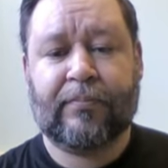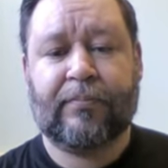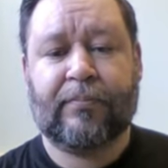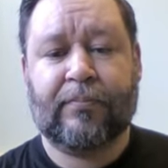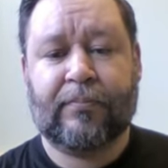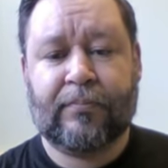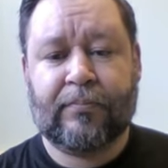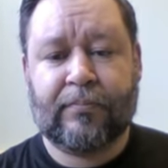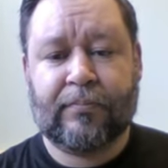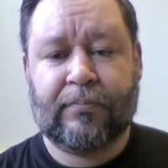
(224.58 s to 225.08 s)

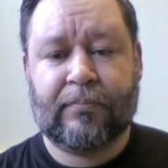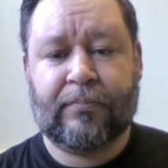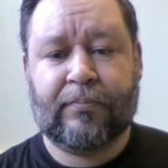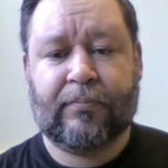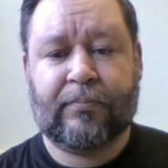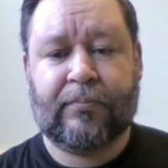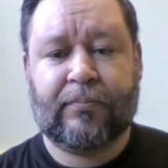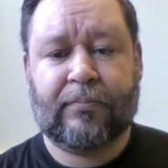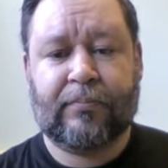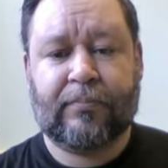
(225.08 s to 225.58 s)

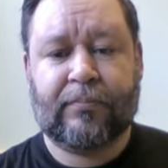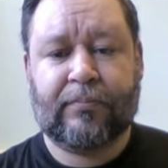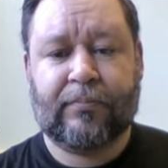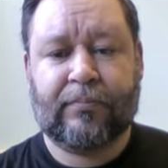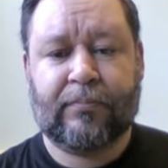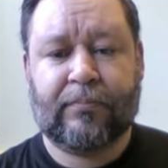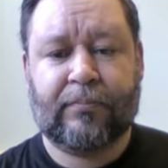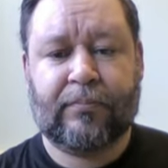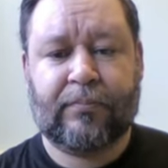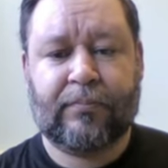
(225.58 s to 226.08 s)

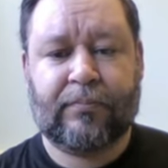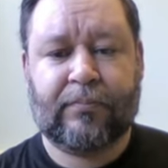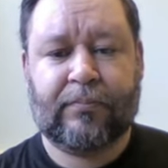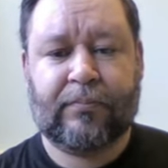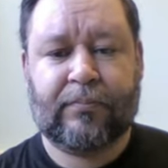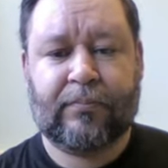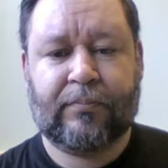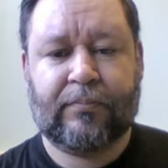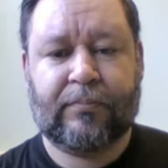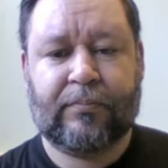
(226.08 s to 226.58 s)

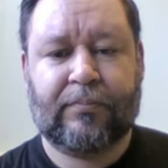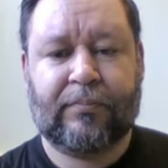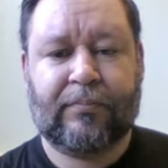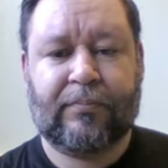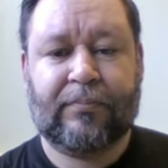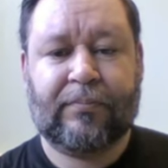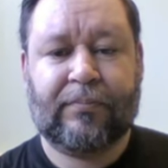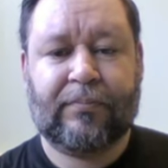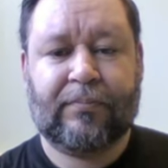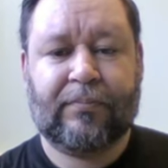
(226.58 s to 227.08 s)

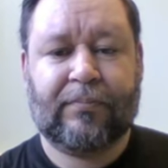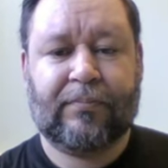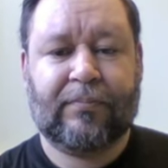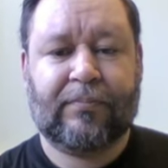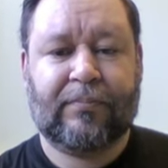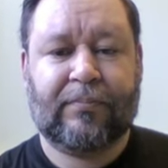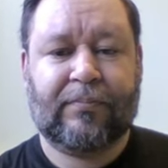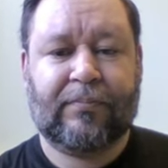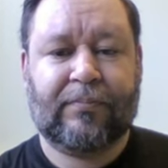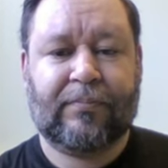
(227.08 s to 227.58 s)

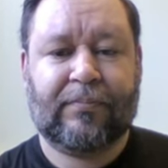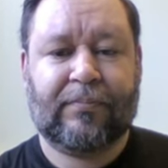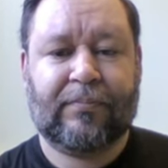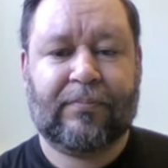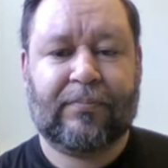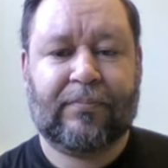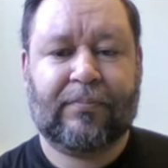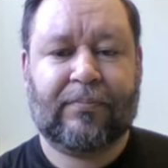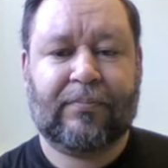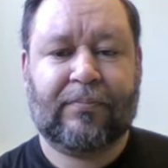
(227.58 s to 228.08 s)

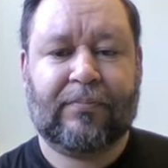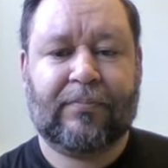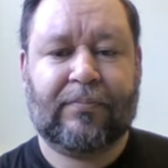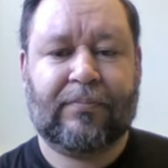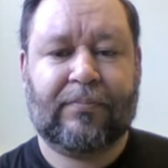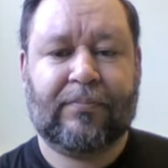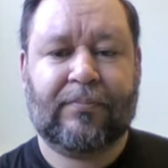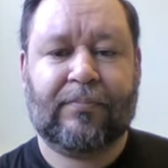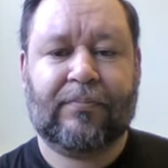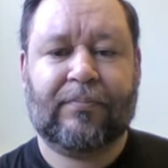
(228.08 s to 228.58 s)

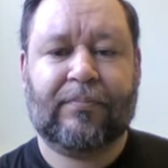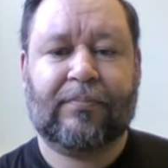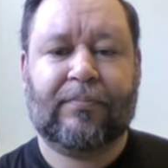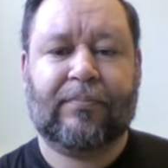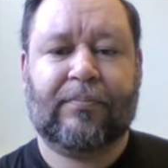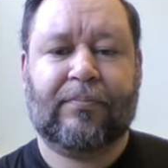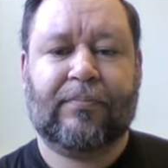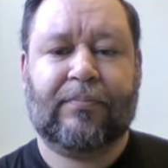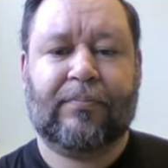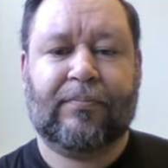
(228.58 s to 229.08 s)

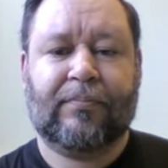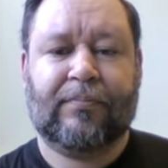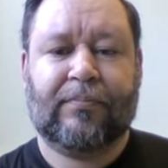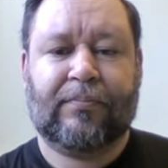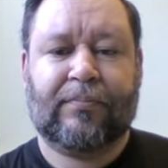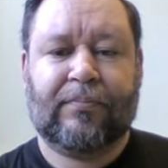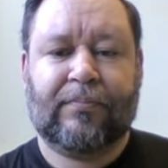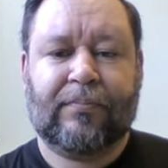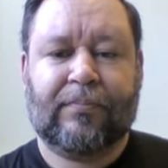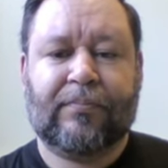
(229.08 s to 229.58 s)

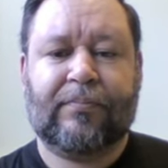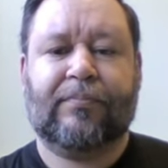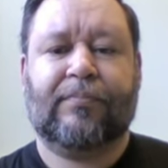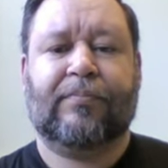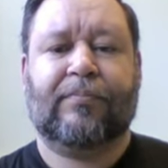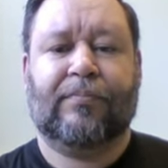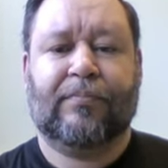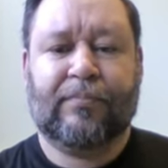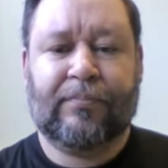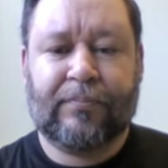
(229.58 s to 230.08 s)

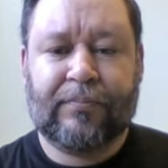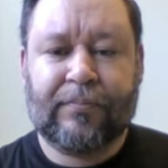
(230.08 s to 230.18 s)
The person shown says nothing.